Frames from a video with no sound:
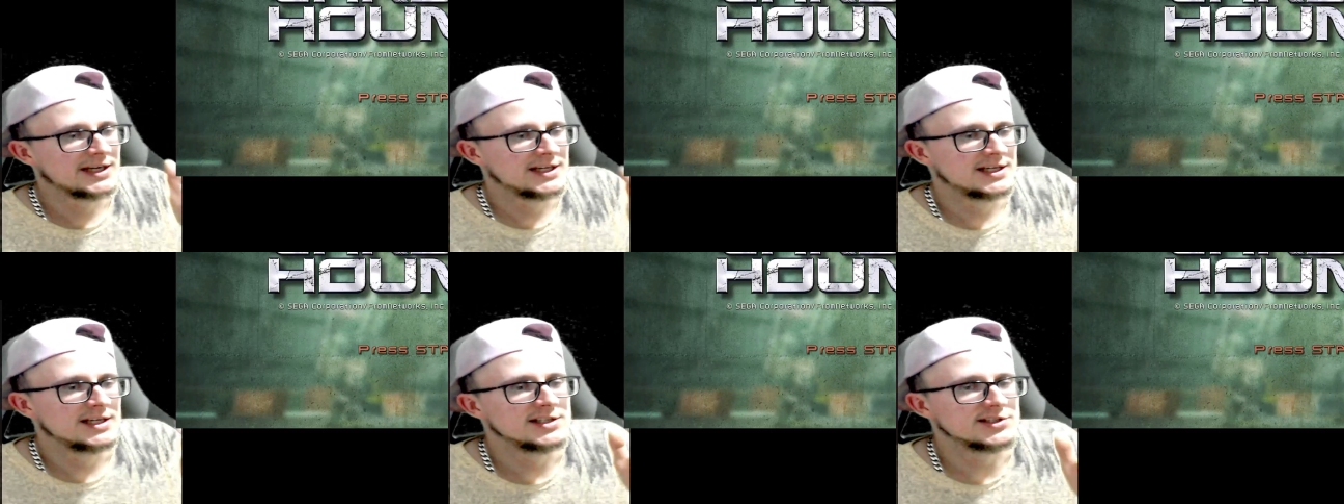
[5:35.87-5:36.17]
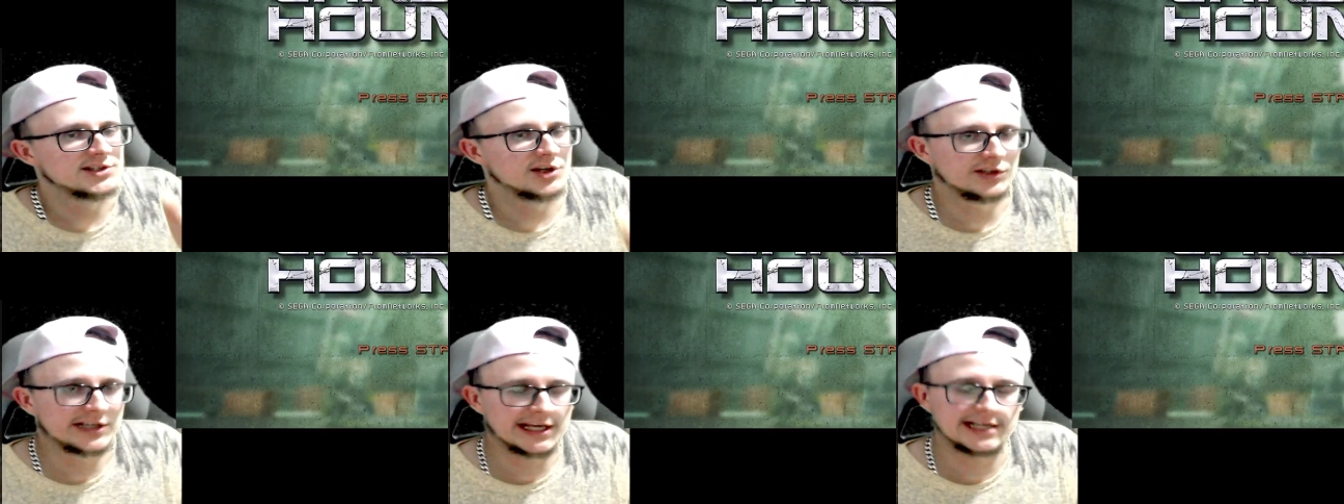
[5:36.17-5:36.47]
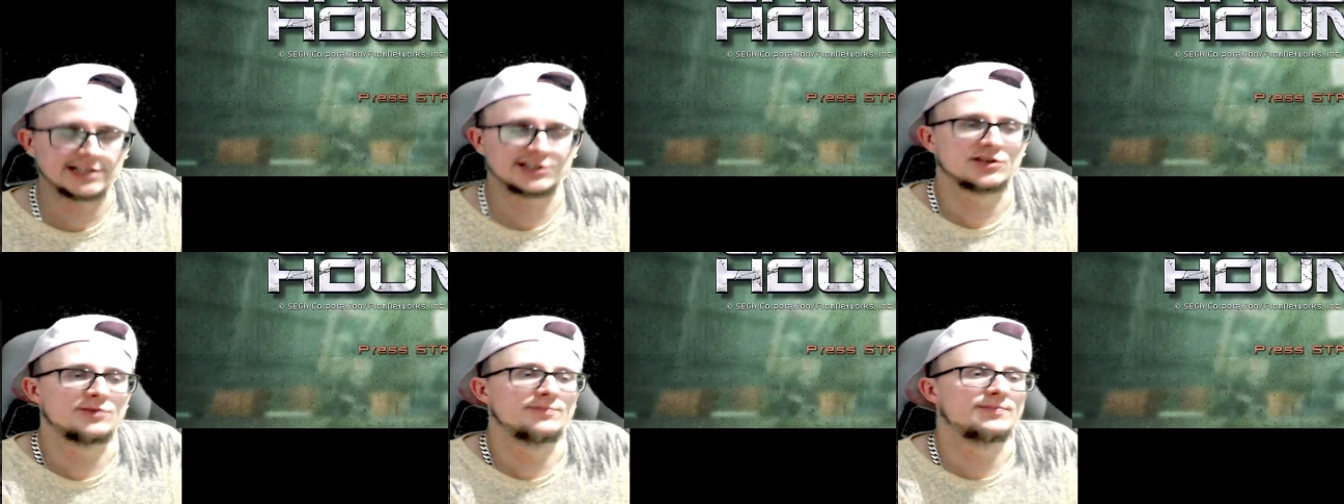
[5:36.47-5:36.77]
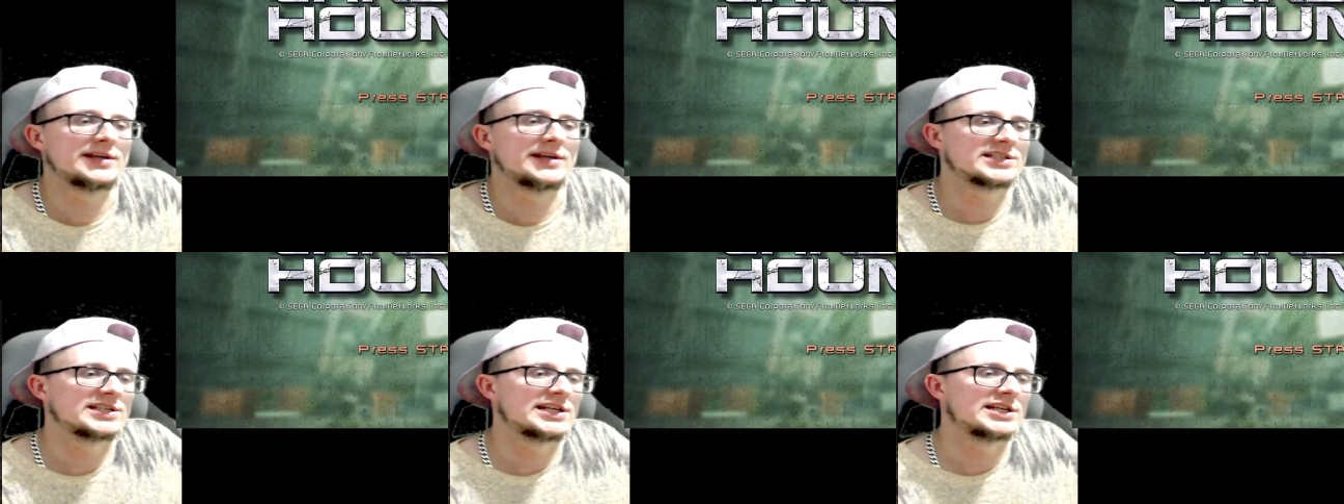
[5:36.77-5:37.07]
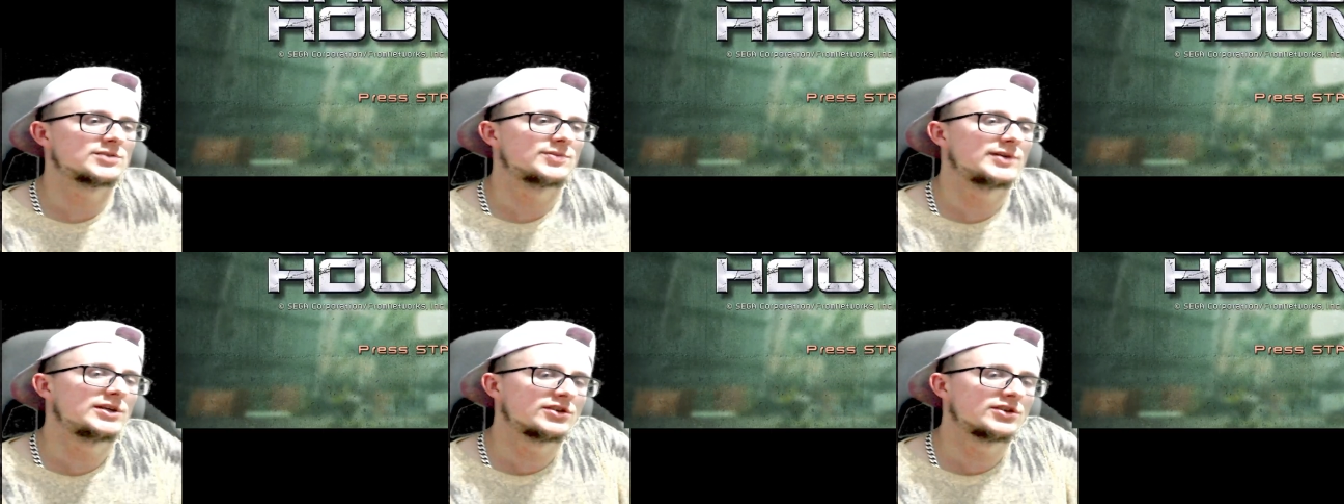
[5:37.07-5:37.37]
So get some business.
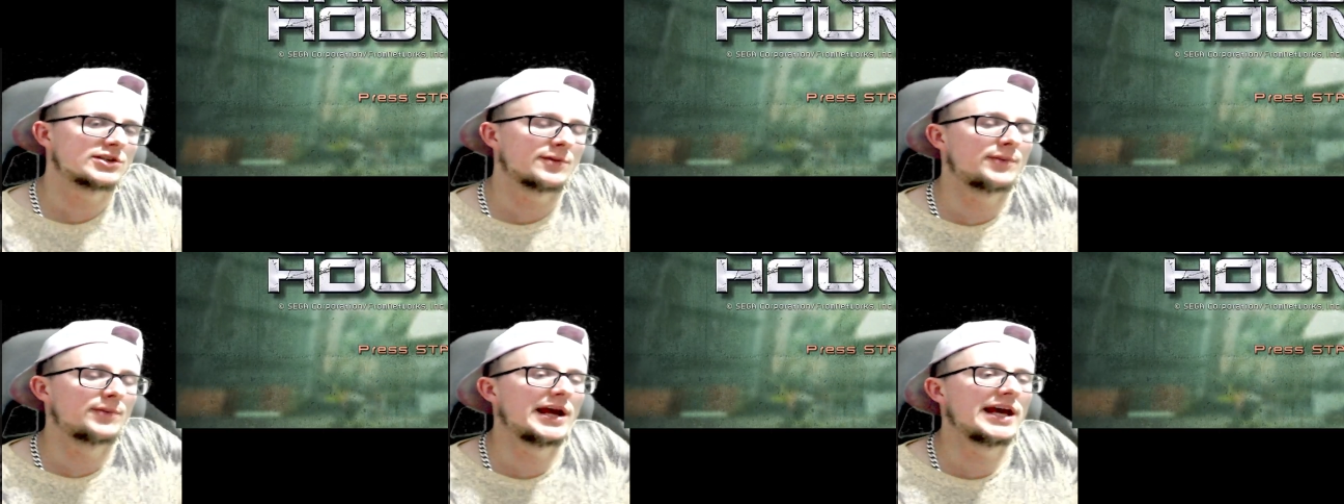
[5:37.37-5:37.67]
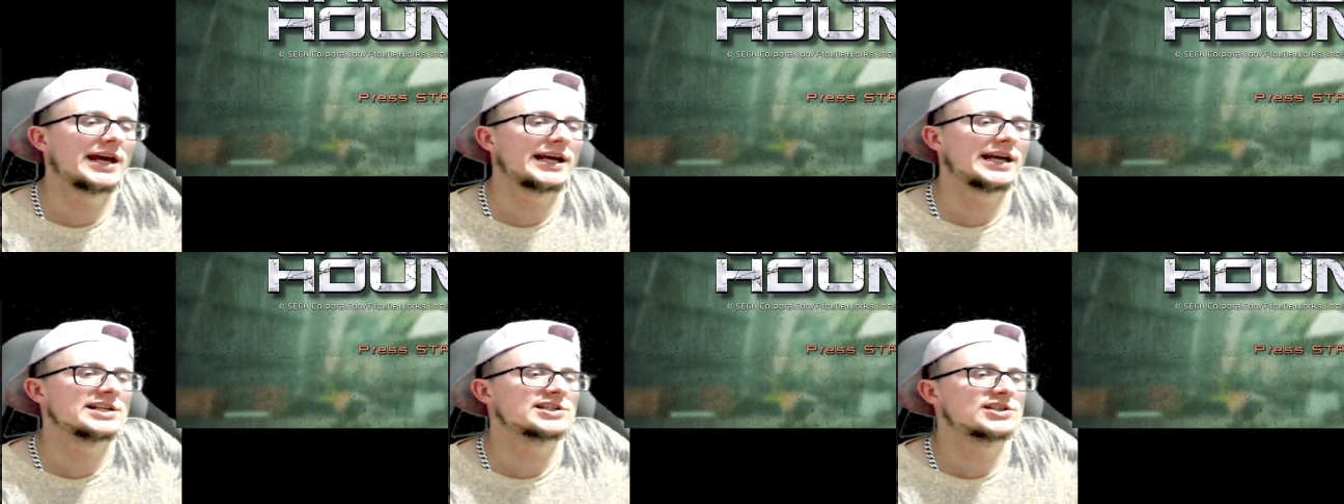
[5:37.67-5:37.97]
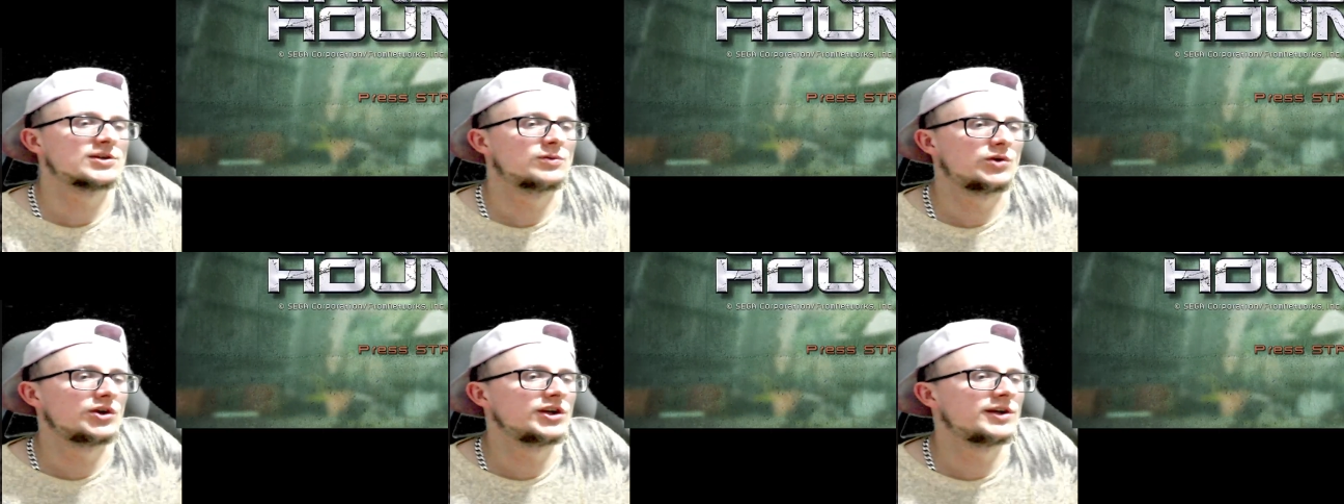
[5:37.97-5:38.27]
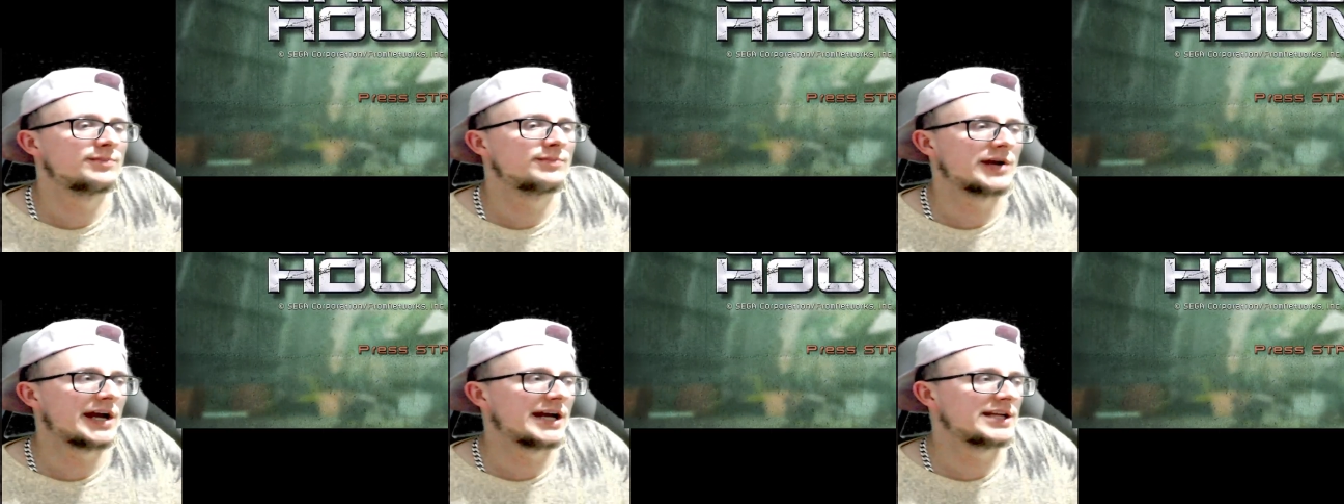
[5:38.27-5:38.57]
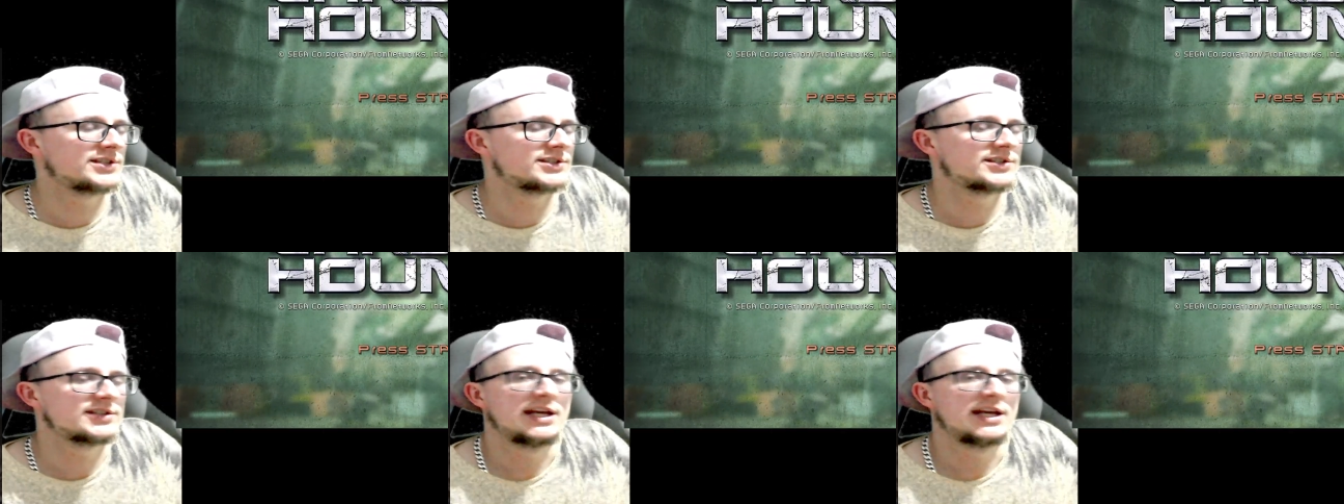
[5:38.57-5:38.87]
We used to play against the
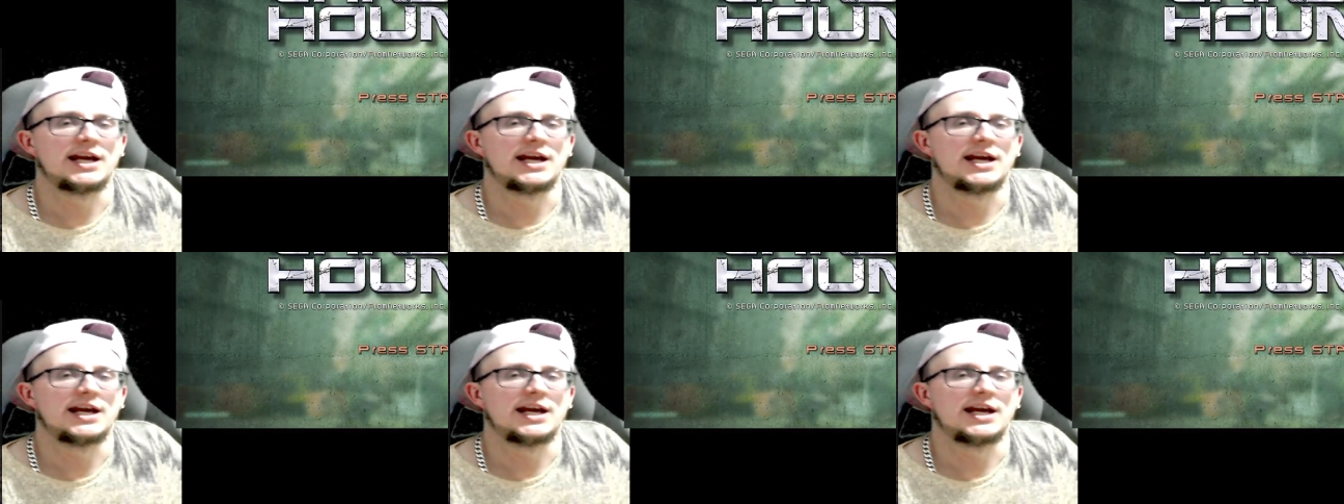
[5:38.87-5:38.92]
Wonderbreds,